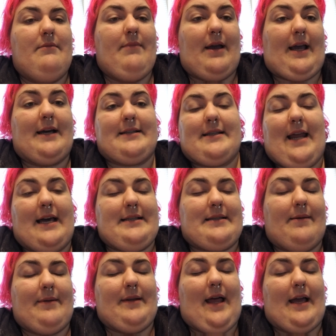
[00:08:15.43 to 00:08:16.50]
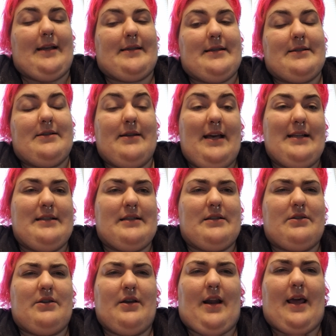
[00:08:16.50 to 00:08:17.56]
my cousin had some and liked it, so
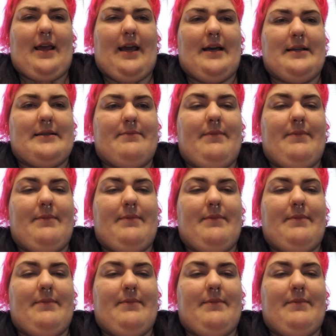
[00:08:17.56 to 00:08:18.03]
that's good, I guess.